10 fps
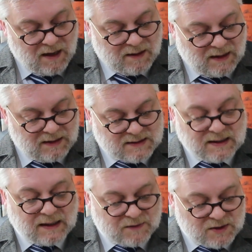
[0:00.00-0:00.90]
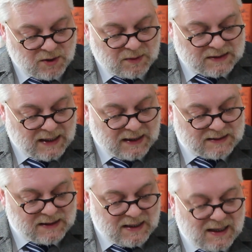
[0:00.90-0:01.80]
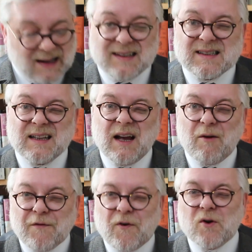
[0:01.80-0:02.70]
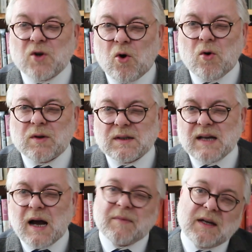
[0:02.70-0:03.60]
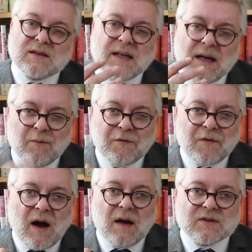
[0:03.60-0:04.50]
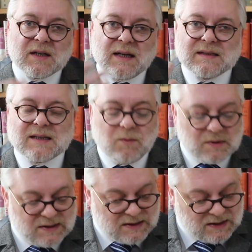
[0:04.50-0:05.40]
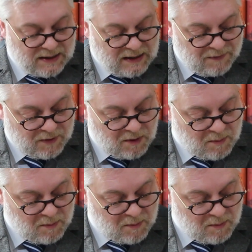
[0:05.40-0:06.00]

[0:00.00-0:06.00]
They still have the 2 attacks, and they still hit on 4s all the time. They used to hit on 5s unless there was 11 or